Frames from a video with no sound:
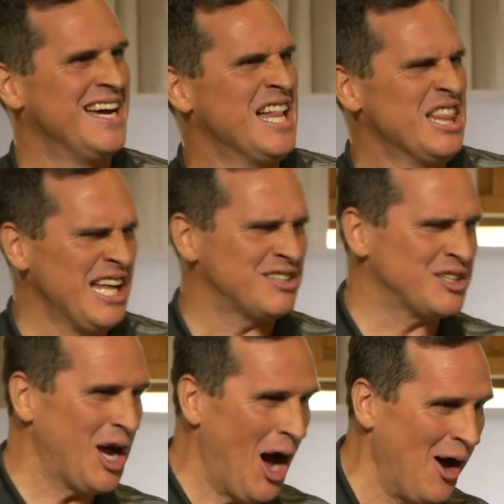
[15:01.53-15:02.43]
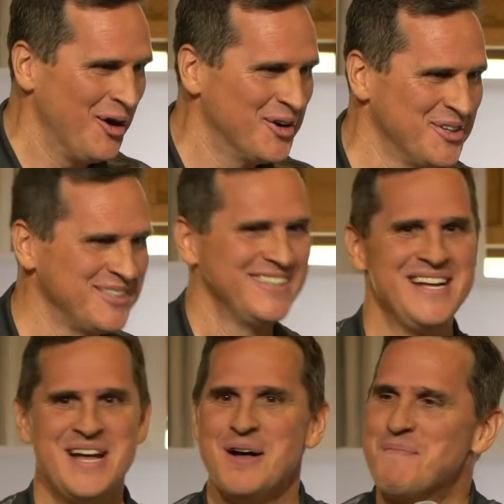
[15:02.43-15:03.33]
Let's go.
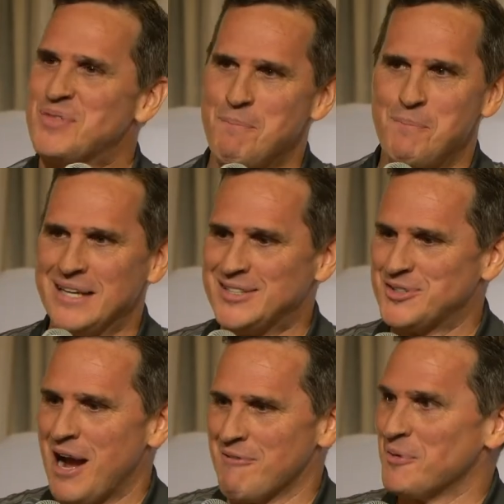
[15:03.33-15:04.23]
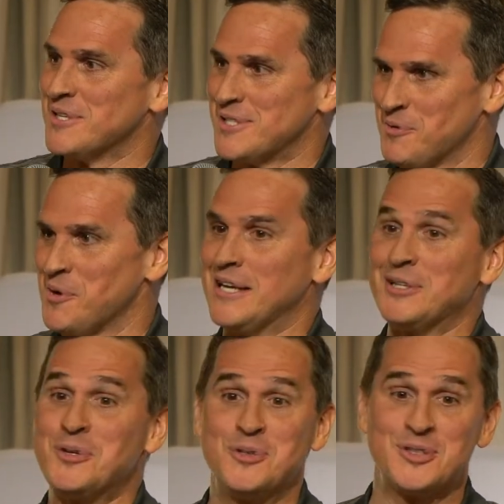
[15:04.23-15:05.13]
The bus driver was the one
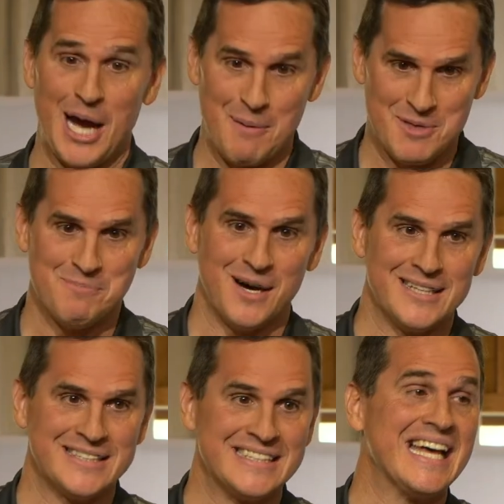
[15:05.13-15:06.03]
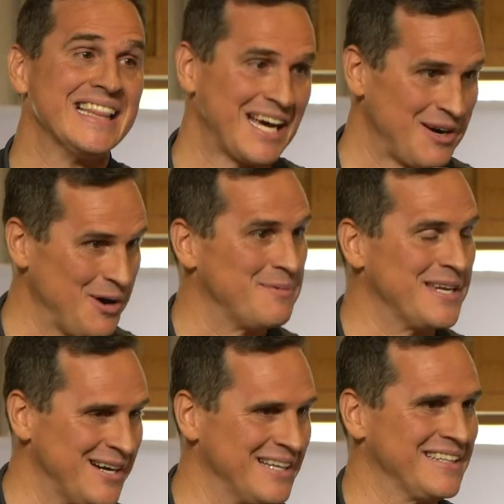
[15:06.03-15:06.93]
who stopped the bus and let Kobe
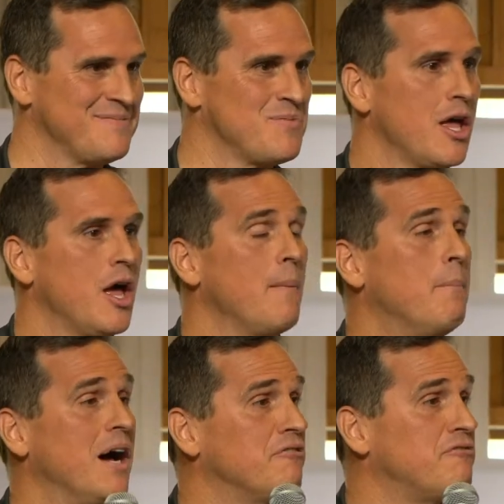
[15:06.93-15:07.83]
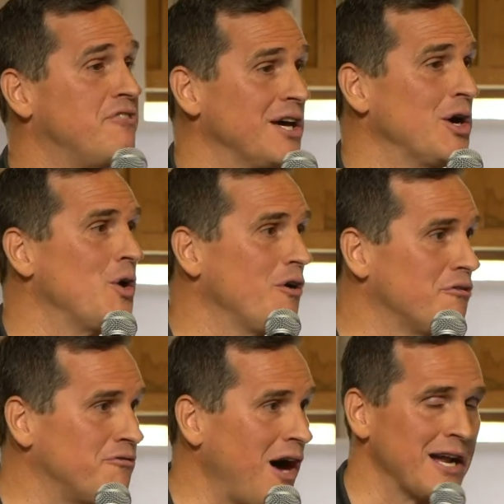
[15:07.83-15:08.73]
on. But Phil
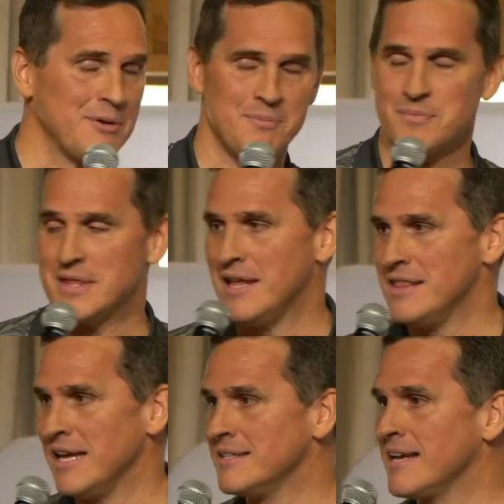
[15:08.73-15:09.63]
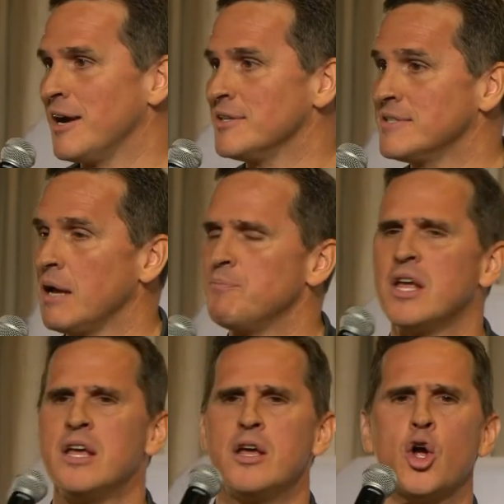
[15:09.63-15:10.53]
fought him the entire time.
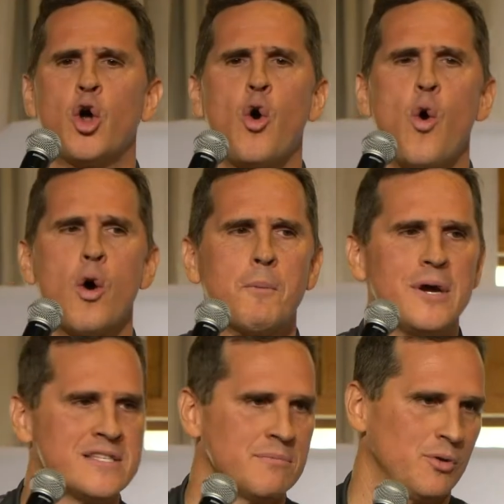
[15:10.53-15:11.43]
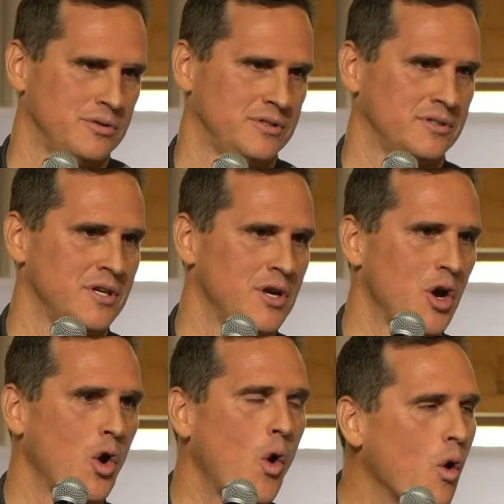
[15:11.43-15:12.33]
Core principles,
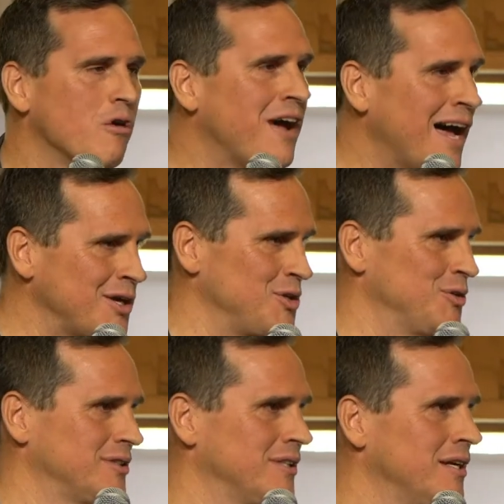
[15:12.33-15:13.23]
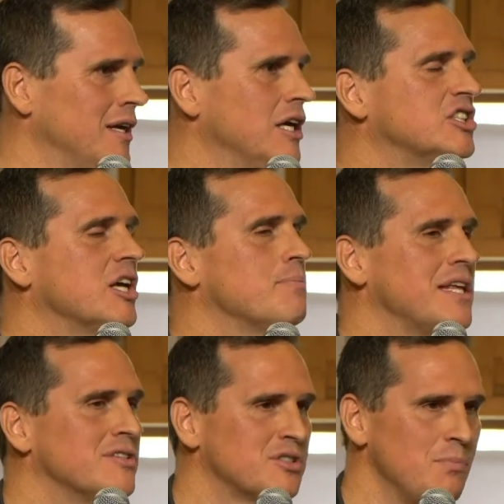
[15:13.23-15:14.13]
core values, something
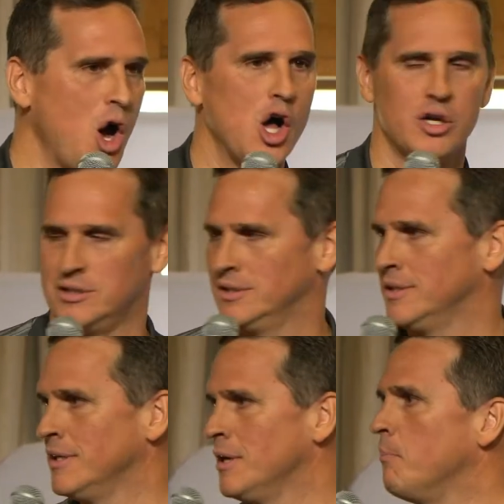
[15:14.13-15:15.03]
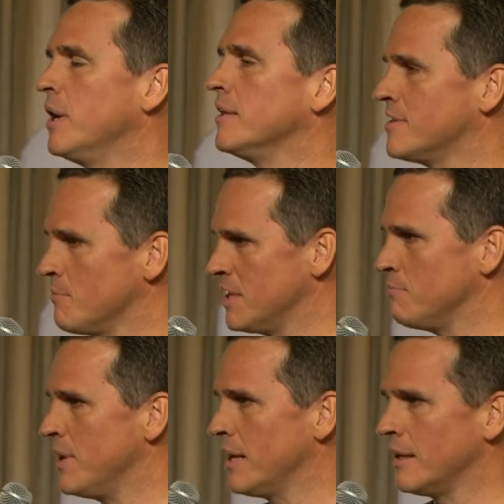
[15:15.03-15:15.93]
small, but it's something
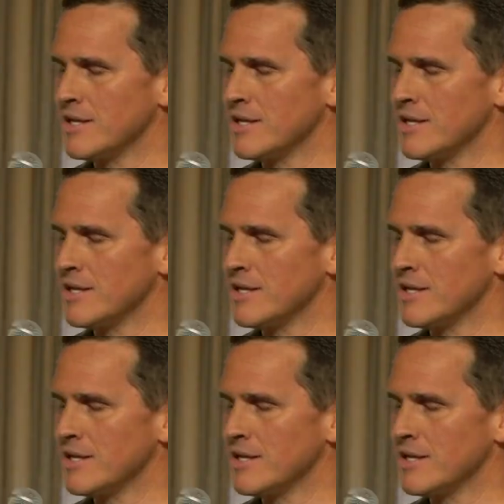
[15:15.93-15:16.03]
big.